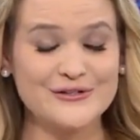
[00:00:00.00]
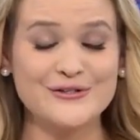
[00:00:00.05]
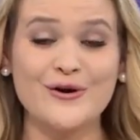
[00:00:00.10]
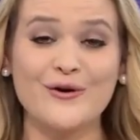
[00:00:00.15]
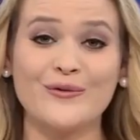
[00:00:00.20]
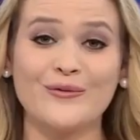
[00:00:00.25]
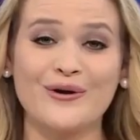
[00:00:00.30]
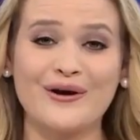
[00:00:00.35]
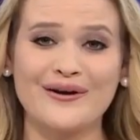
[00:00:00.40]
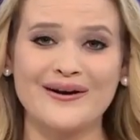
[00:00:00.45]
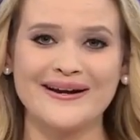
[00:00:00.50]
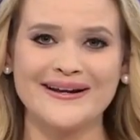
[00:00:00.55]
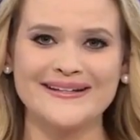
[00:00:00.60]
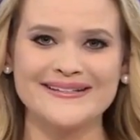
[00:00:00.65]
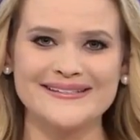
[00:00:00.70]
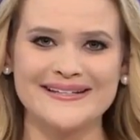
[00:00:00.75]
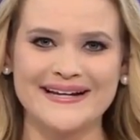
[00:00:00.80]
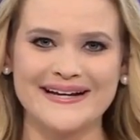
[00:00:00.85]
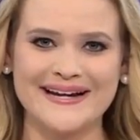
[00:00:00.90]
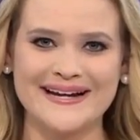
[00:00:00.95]
don't worry,
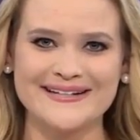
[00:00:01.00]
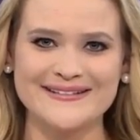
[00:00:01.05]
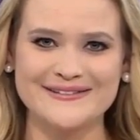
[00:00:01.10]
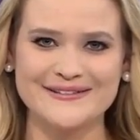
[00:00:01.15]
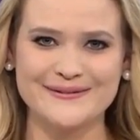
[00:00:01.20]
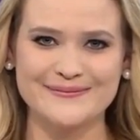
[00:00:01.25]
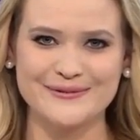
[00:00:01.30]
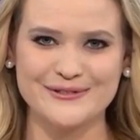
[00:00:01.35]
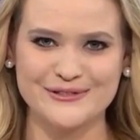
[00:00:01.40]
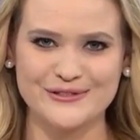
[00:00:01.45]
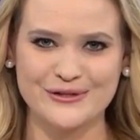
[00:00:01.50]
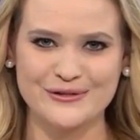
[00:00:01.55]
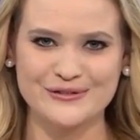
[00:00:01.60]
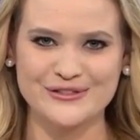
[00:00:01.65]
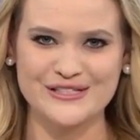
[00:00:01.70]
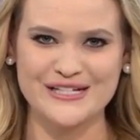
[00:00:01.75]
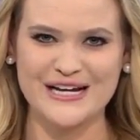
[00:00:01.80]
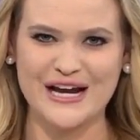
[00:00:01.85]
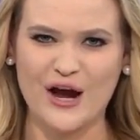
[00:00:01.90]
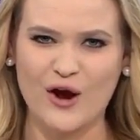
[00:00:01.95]
Saint Anselm is
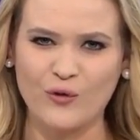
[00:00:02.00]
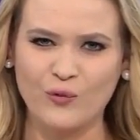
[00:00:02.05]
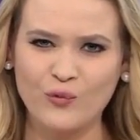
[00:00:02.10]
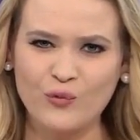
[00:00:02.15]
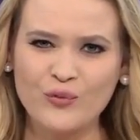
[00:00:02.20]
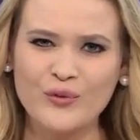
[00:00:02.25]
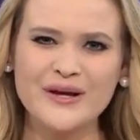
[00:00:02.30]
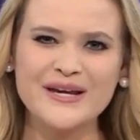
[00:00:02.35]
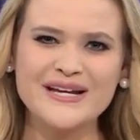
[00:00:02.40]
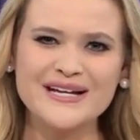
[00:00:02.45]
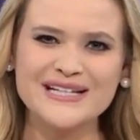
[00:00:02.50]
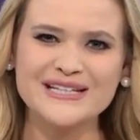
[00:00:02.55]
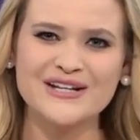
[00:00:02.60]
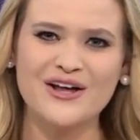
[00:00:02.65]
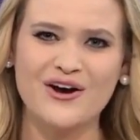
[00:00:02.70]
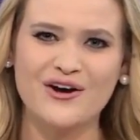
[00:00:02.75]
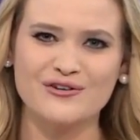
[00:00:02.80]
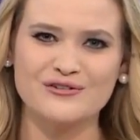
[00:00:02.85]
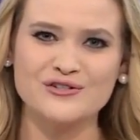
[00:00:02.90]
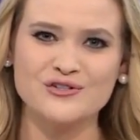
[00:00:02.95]
hosting a
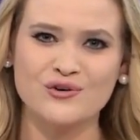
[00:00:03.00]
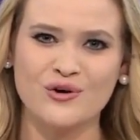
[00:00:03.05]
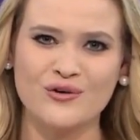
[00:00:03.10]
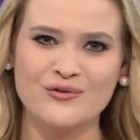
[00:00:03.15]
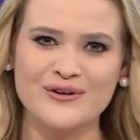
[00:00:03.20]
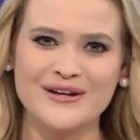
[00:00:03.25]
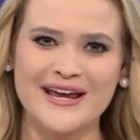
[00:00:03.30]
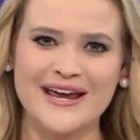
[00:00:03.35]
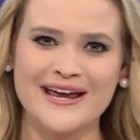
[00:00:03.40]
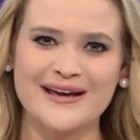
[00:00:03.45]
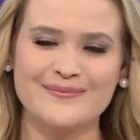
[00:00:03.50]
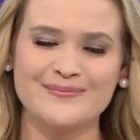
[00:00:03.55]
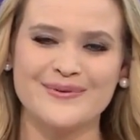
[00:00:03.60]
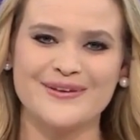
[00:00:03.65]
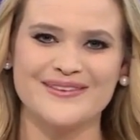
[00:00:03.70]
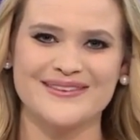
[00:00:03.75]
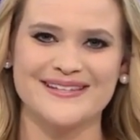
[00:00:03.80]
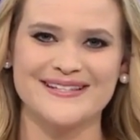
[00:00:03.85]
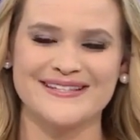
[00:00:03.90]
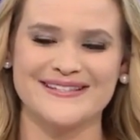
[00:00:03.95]
week-long drone camp
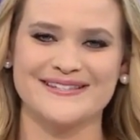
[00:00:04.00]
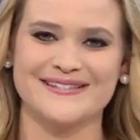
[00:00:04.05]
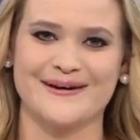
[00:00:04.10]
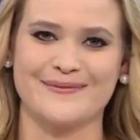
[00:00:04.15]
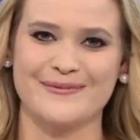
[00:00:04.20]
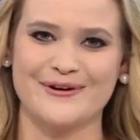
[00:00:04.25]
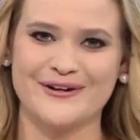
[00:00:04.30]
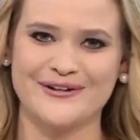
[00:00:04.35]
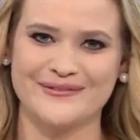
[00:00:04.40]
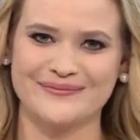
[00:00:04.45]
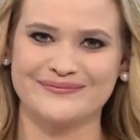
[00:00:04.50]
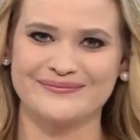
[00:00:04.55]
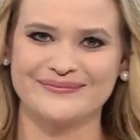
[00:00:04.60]
this summer.